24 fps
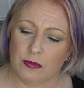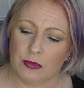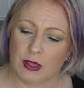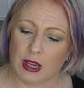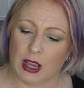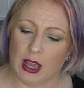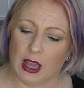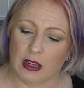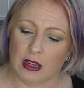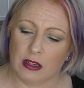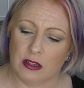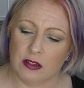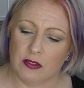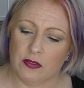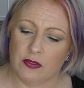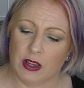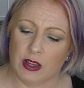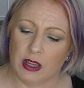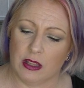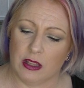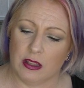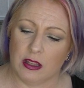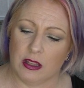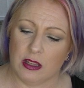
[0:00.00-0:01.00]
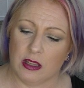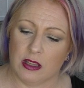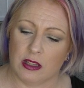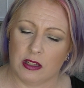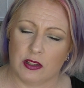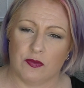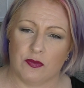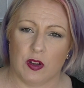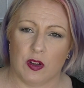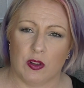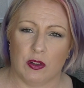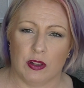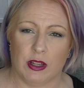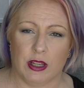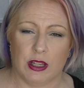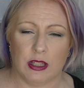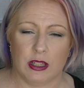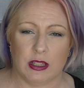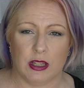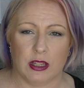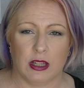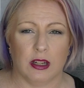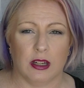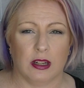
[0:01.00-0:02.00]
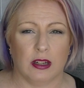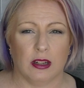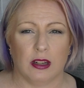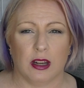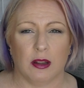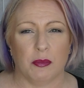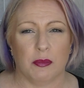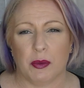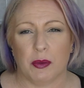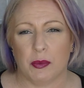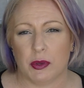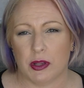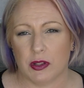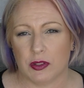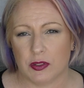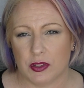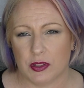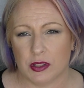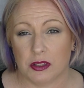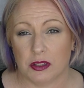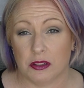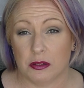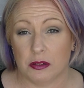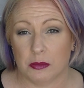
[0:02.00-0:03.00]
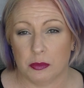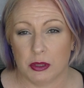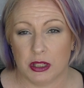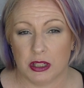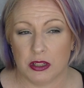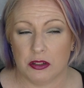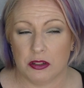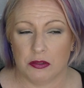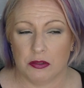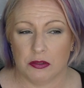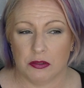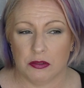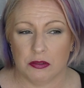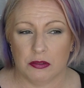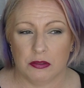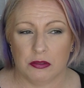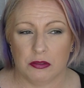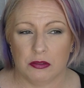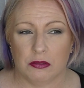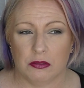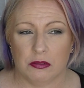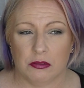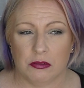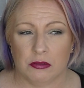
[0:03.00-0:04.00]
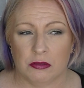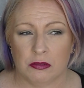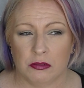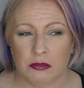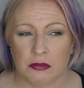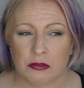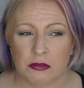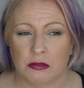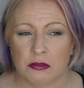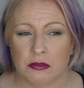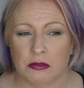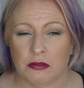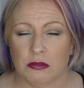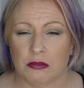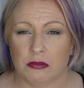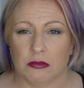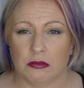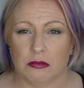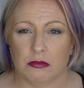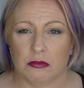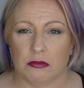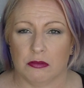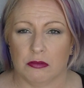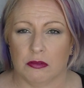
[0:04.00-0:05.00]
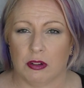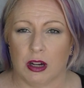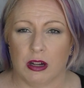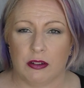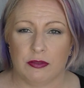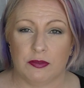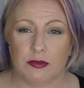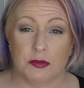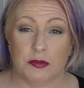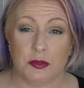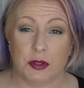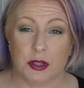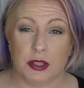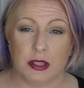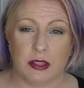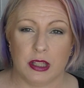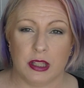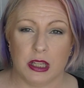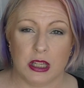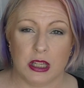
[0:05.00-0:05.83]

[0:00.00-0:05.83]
activate the exfoliants, and maybe I was a little bit too rough with the